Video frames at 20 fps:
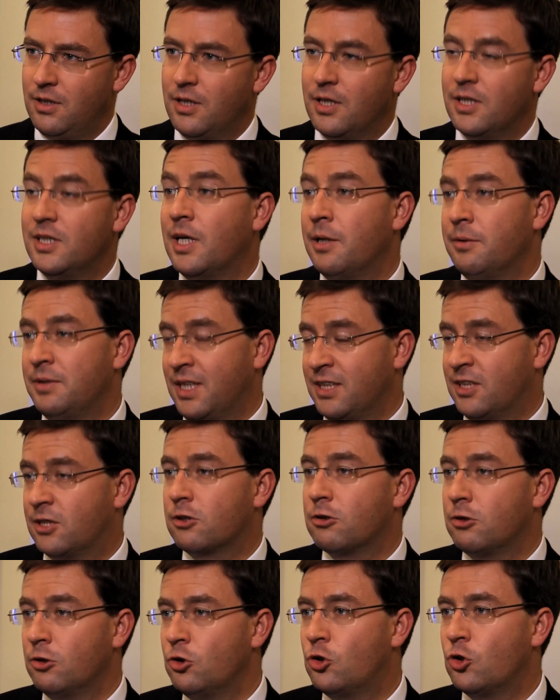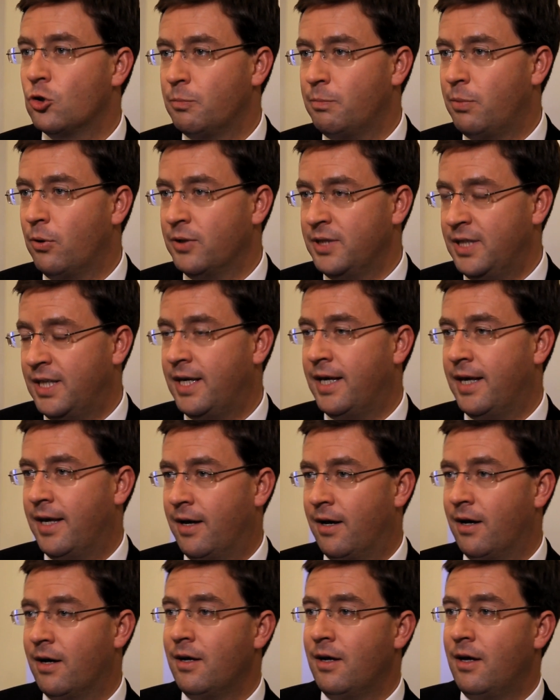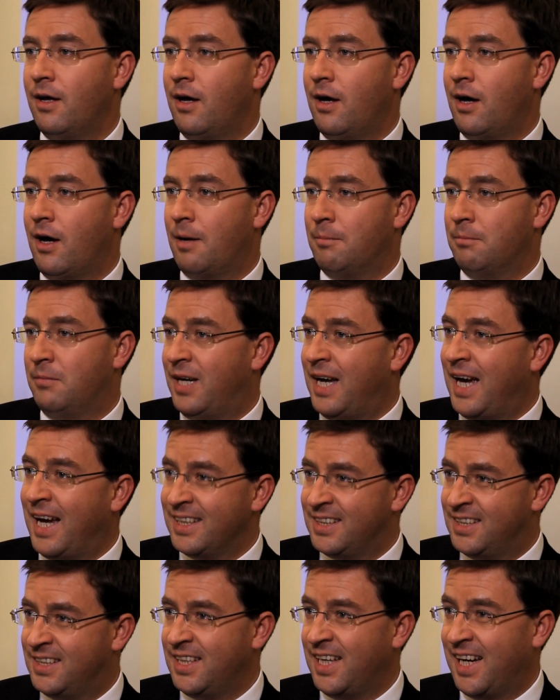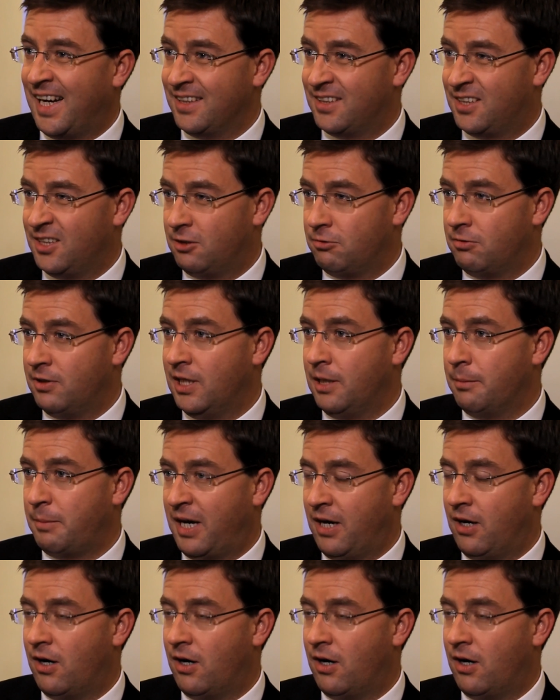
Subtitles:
No, and there's a crucial point here. As the Act is really about